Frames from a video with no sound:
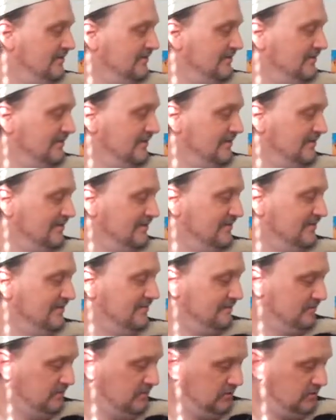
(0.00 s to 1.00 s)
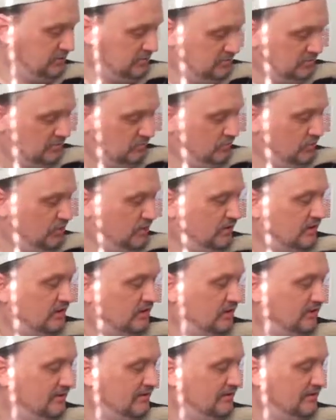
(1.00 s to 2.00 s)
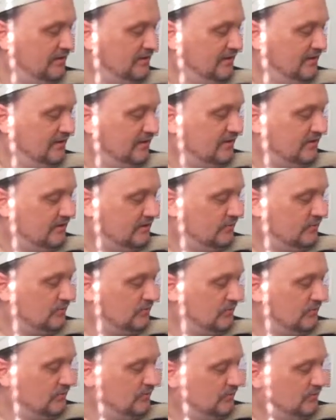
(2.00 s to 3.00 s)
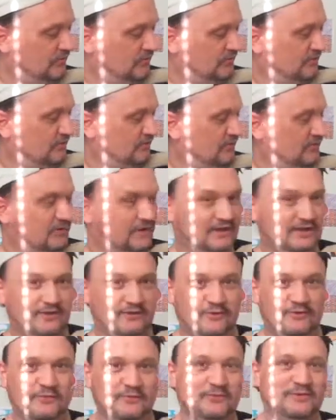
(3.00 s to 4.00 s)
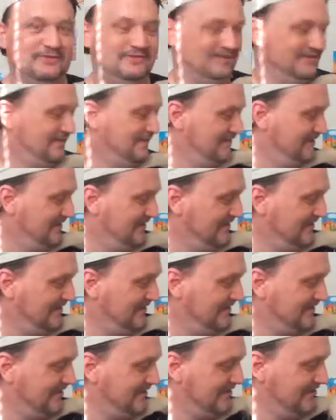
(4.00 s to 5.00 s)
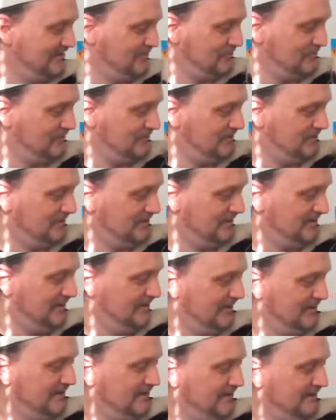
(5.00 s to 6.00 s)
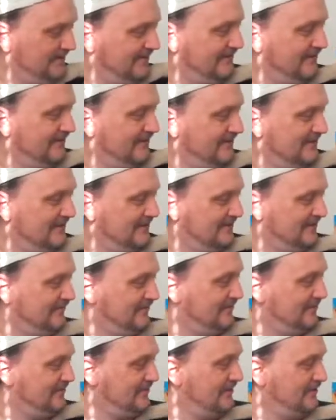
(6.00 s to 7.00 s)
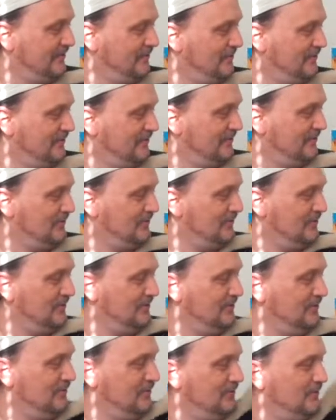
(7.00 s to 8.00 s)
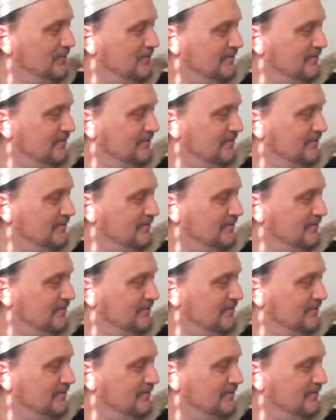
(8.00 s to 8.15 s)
He's a little monkey. Got a little suit and a little thing on. He decided to join us. But he said, "Well, I didn't want to join you."